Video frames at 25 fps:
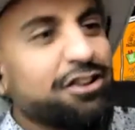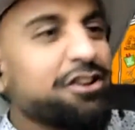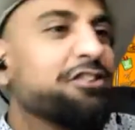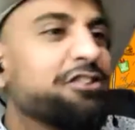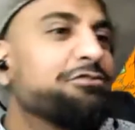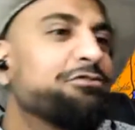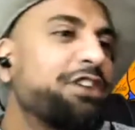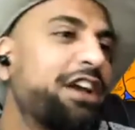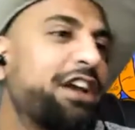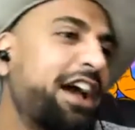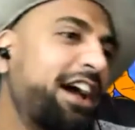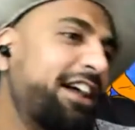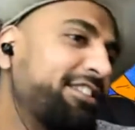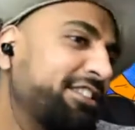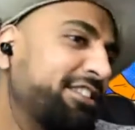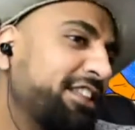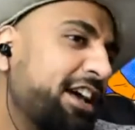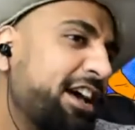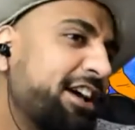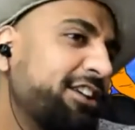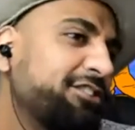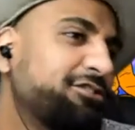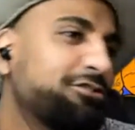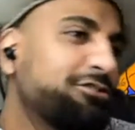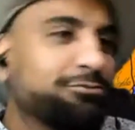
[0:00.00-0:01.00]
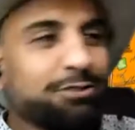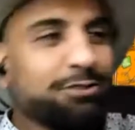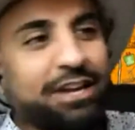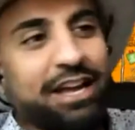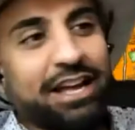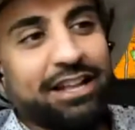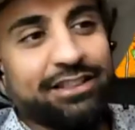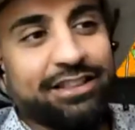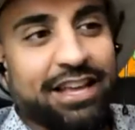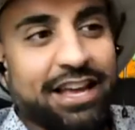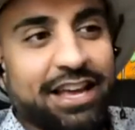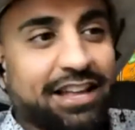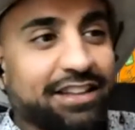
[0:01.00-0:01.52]
We had this, we
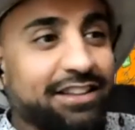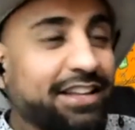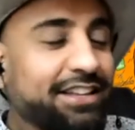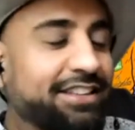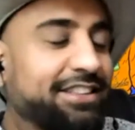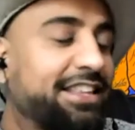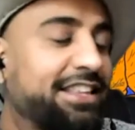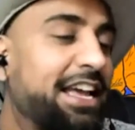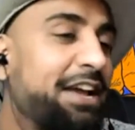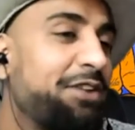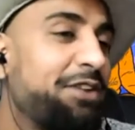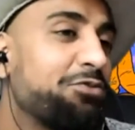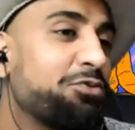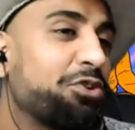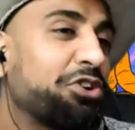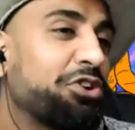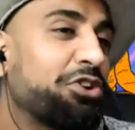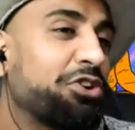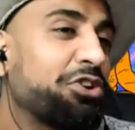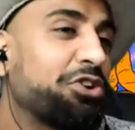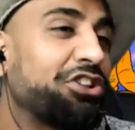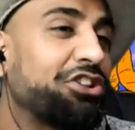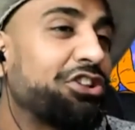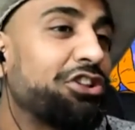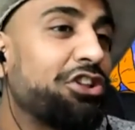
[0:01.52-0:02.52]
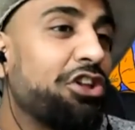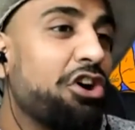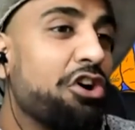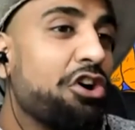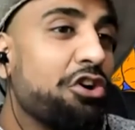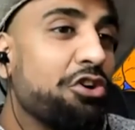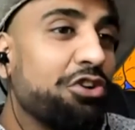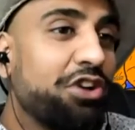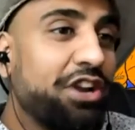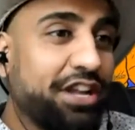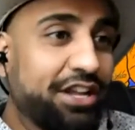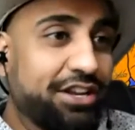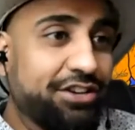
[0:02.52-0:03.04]
had that. Like, they were
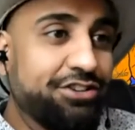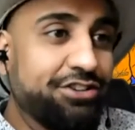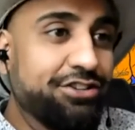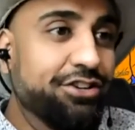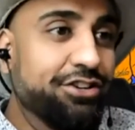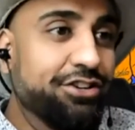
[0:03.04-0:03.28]
loaded, dude.